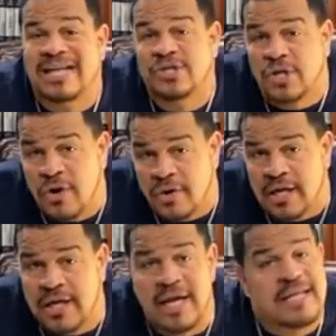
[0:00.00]
in
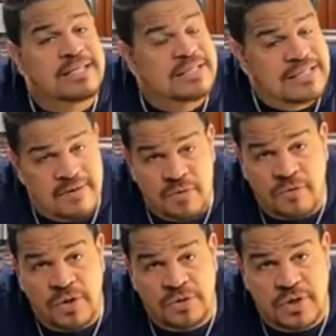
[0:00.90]
Turkey,
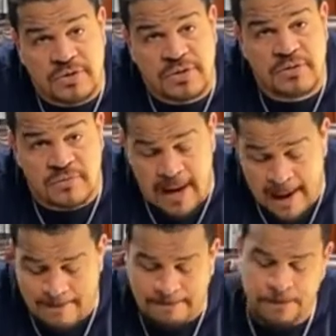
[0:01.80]
7 real churches,
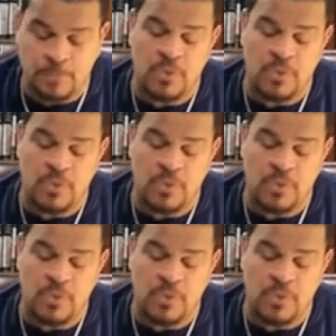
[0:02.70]
right?